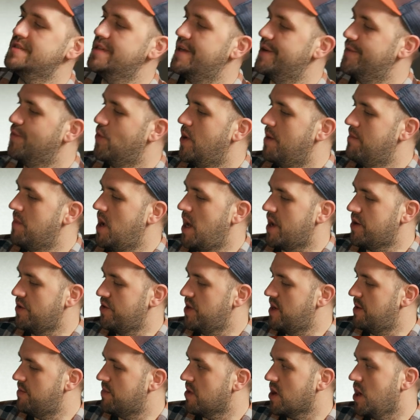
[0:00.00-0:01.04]
what model
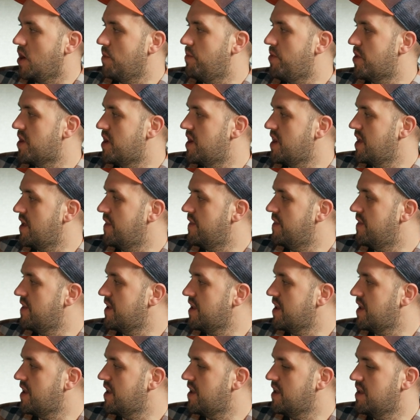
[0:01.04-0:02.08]
number. I'll put it
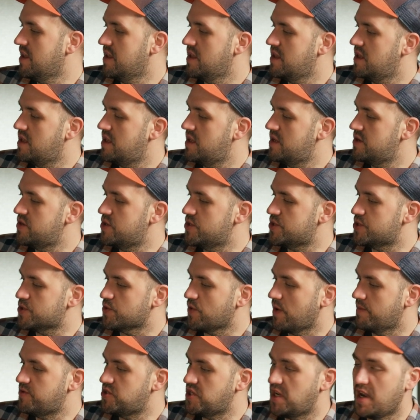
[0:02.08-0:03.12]
in the
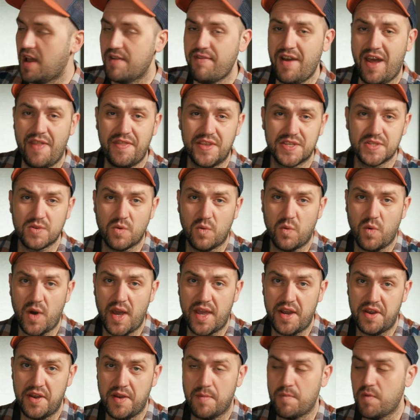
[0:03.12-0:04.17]
description. I've had this
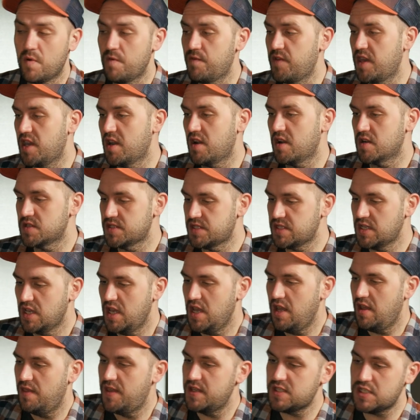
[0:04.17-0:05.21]
quite a number of years.
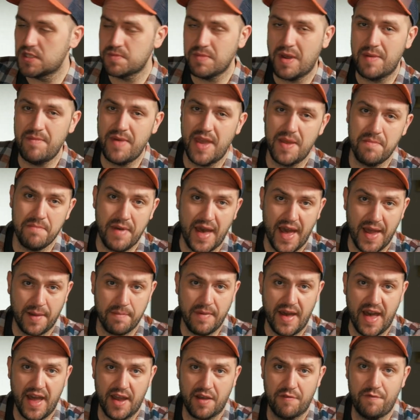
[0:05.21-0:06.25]
This is my main
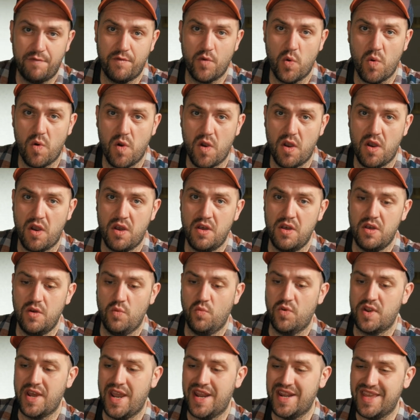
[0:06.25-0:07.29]
backpack for
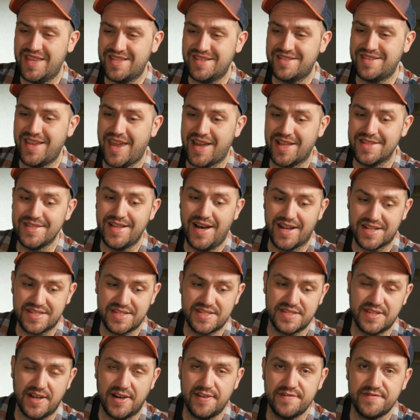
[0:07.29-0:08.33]
when I need to take a lot of
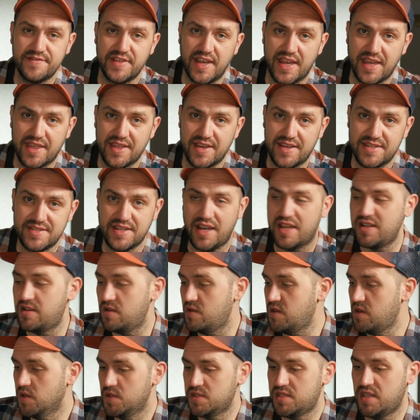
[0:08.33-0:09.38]
stuff like this. I do
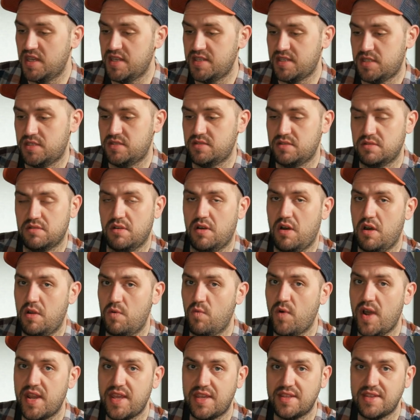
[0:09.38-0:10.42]
use this on
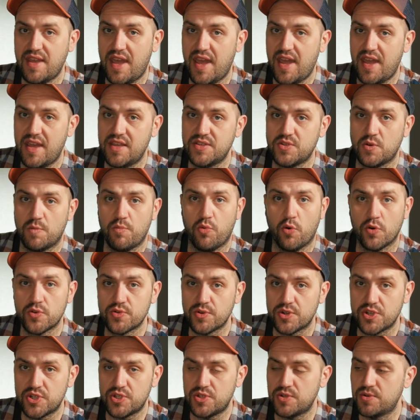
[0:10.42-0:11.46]
wedding days or
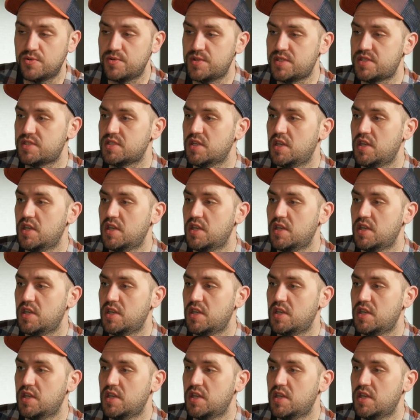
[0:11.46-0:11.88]
portrait shoots,